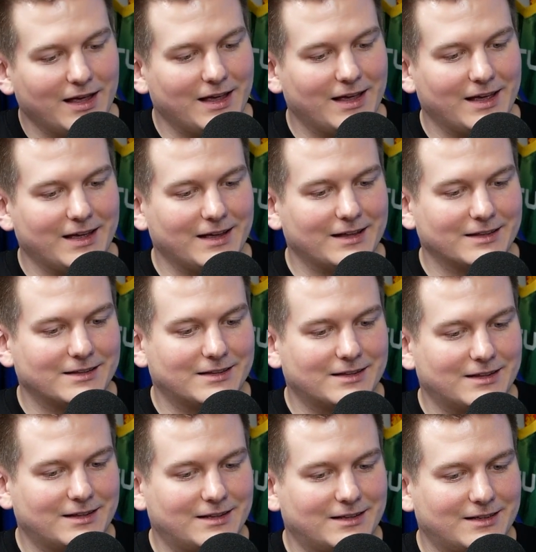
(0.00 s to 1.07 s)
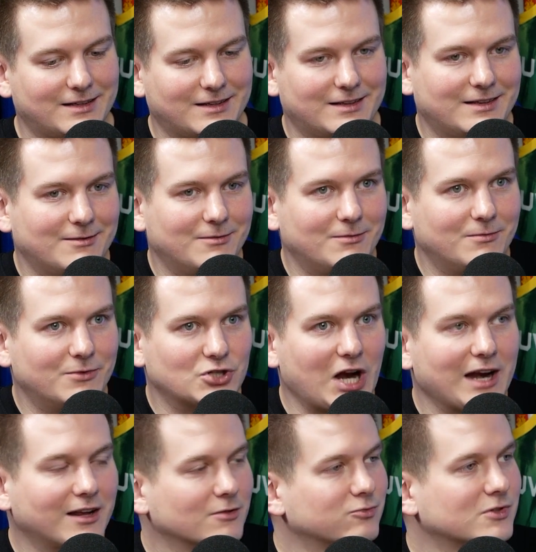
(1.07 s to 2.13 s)
And
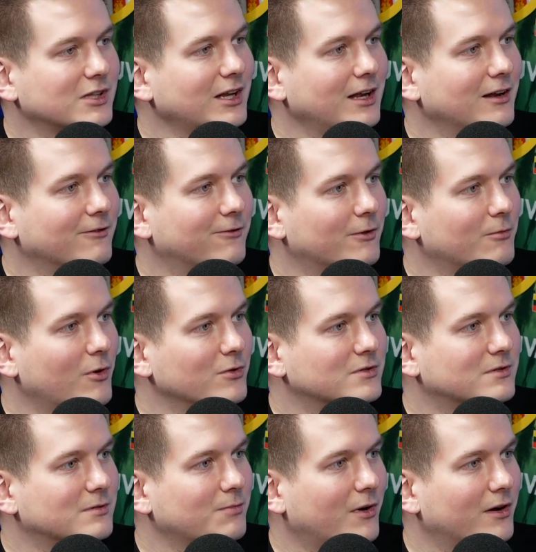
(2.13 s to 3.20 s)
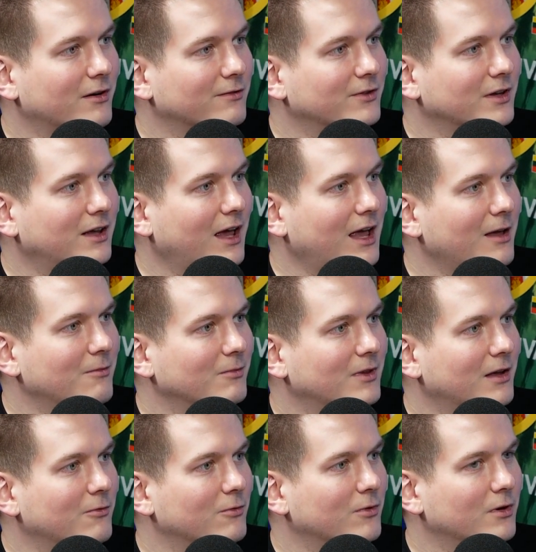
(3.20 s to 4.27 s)
Zalgiris was leading for most part of the game.
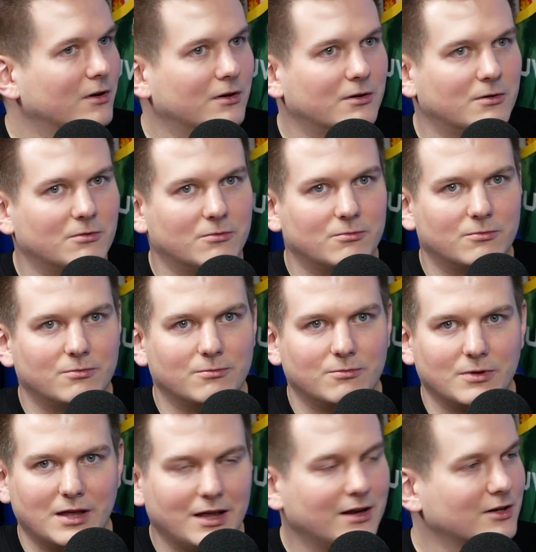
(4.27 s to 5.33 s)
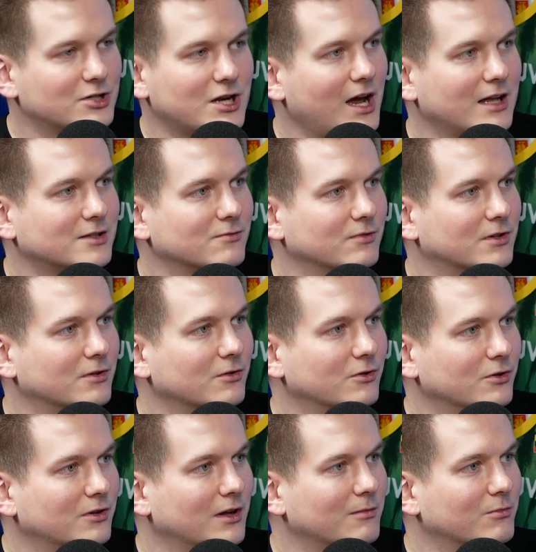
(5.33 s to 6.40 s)
They were hitting shots with
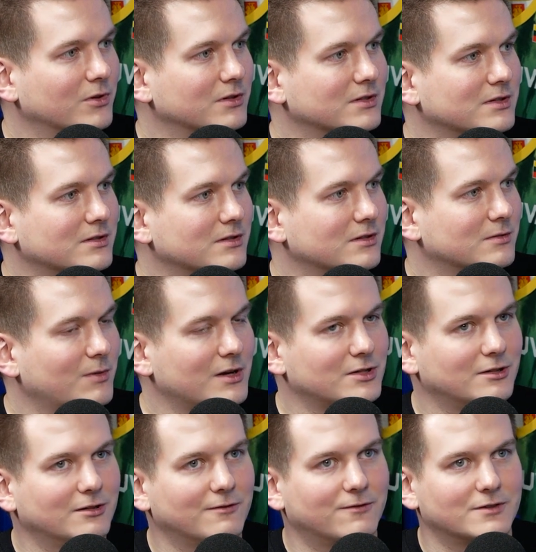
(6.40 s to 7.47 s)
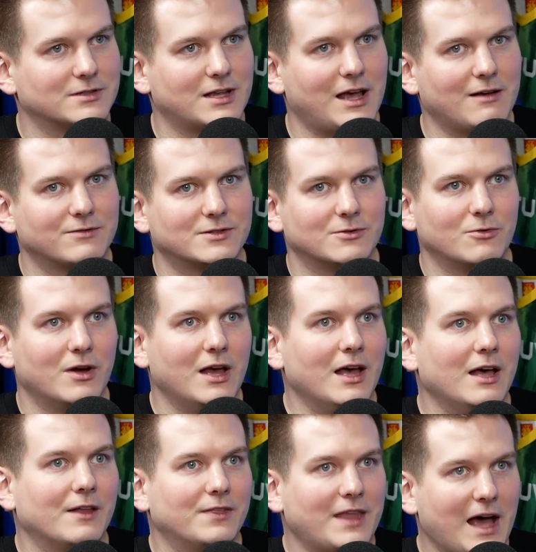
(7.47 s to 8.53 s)
good numbers, especially in the first half. So
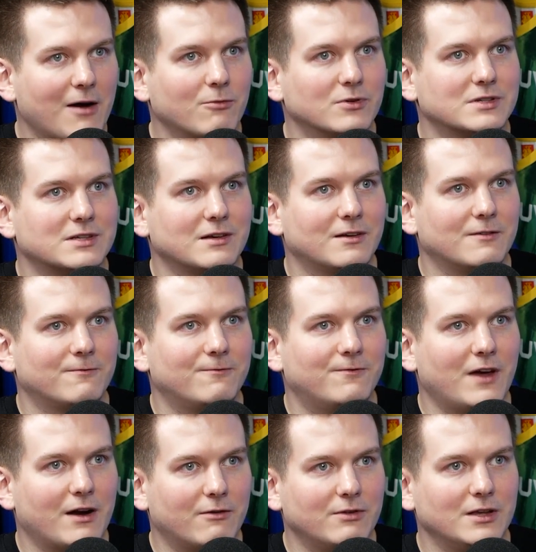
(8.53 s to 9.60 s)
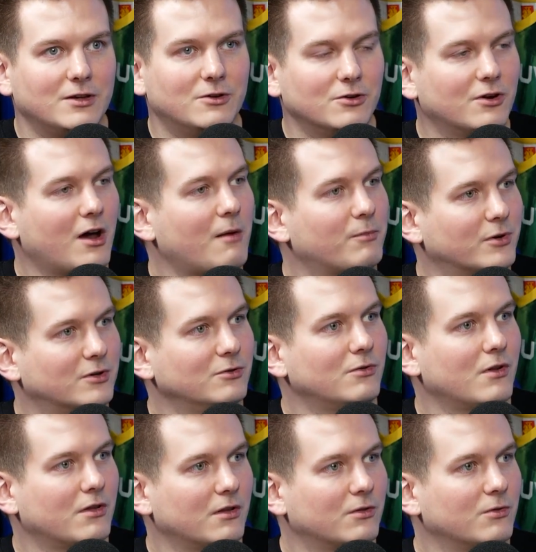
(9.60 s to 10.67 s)
that was a very good
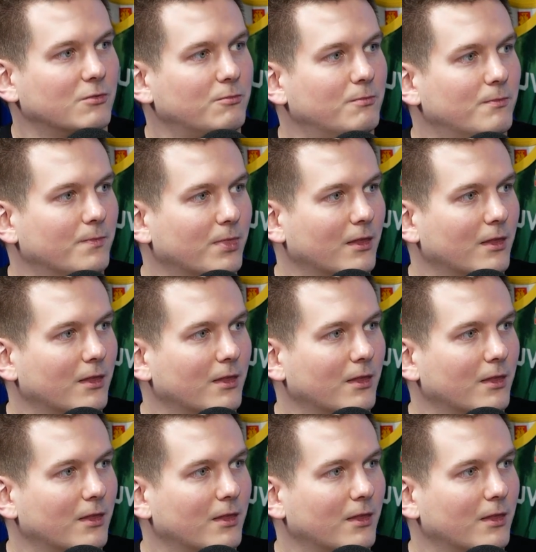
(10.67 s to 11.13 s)
opportunity to